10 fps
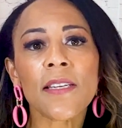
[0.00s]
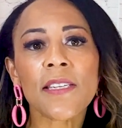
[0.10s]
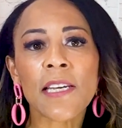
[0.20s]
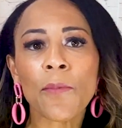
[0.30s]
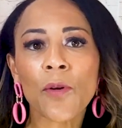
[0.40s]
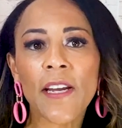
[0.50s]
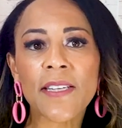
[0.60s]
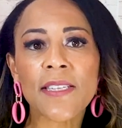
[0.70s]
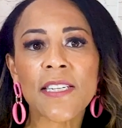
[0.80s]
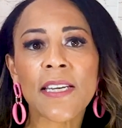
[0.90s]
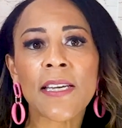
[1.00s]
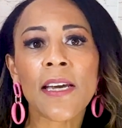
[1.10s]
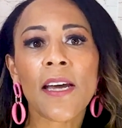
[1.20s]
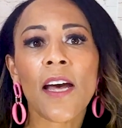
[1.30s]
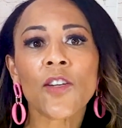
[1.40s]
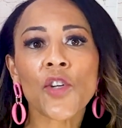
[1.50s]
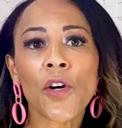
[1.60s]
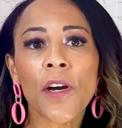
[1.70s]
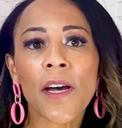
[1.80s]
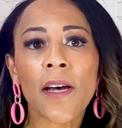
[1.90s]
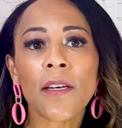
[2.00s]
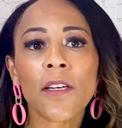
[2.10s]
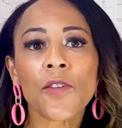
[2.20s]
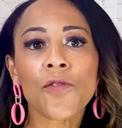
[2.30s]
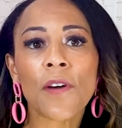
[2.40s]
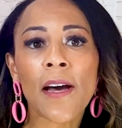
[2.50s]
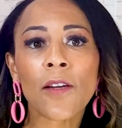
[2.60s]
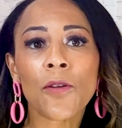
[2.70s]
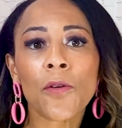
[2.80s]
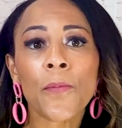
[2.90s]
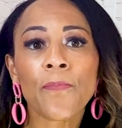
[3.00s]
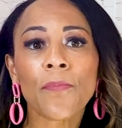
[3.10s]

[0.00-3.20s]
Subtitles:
Timor-Leste, Tonga, Tuvalu,